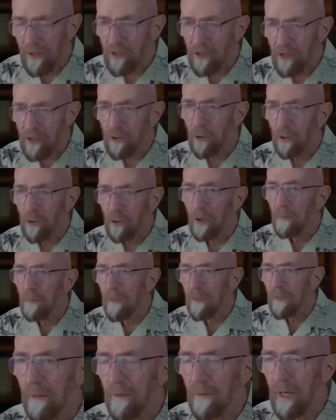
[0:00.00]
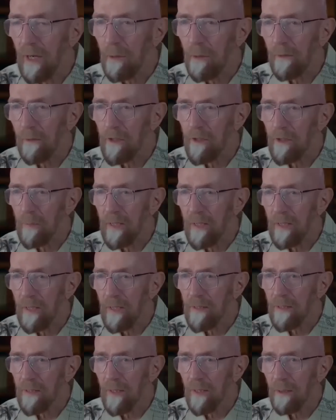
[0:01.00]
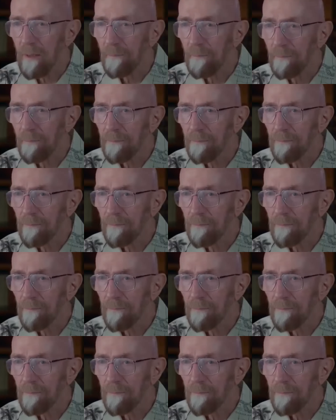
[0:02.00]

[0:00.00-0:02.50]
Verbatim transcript: the storm in the fabric of space and time.